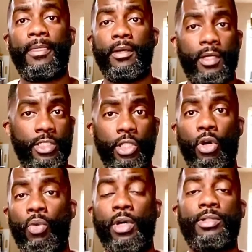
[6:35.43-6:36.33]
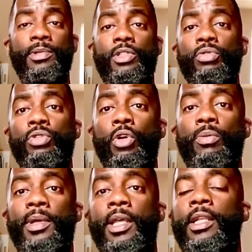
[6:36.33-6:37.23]
because you don't want it to be too low,
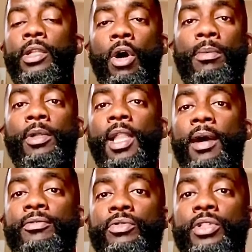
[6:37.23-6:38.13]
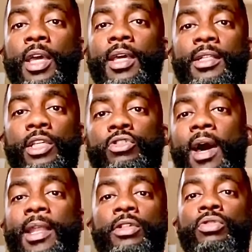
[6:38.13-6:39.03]
but in the normal levels, then
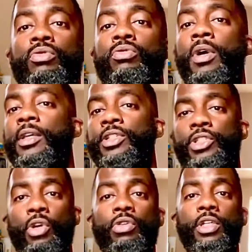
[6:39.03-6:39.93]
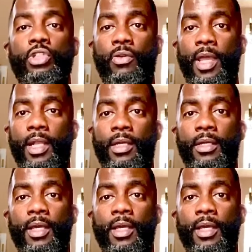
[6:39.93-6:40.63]
try to do circuit training.